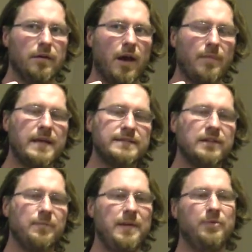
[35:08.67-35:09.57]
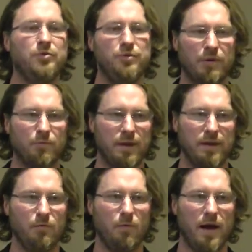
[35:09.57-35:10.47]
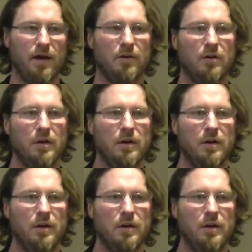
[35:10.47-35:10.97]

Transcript: the people who do it really well